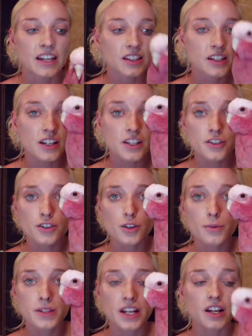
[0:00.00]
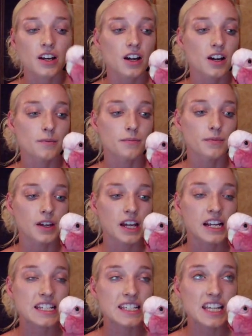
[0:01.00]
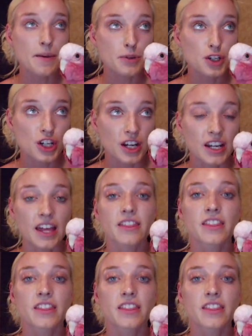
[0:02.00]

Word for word: And these guys are no um, exception.